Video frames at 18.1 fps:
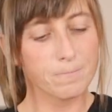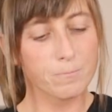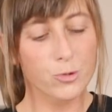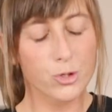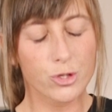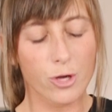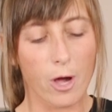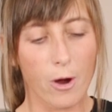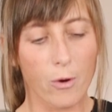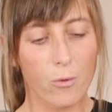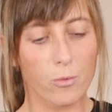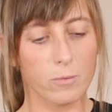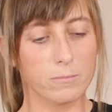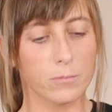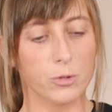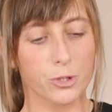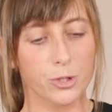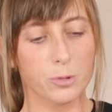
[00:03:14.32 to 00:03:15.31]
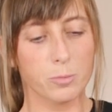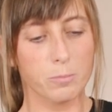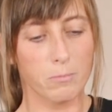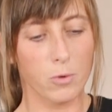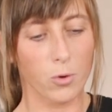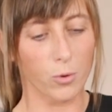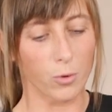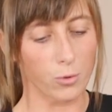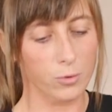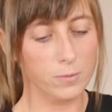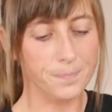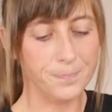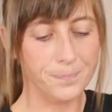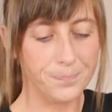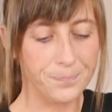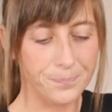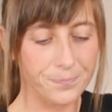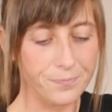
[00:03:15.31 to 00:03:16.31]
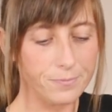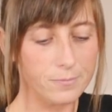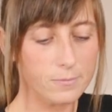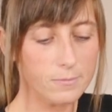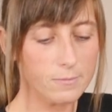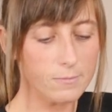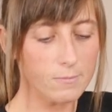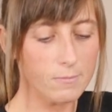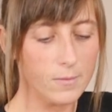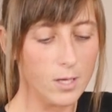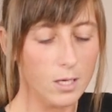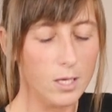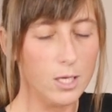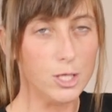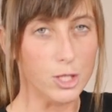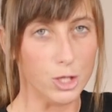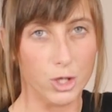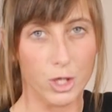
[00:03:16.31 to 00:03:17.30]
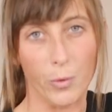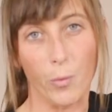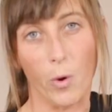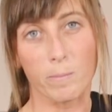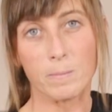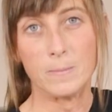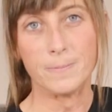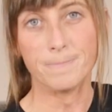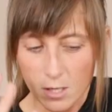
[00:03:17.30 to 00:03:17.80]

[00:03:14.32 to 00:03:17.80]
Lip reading: So much more to chew on.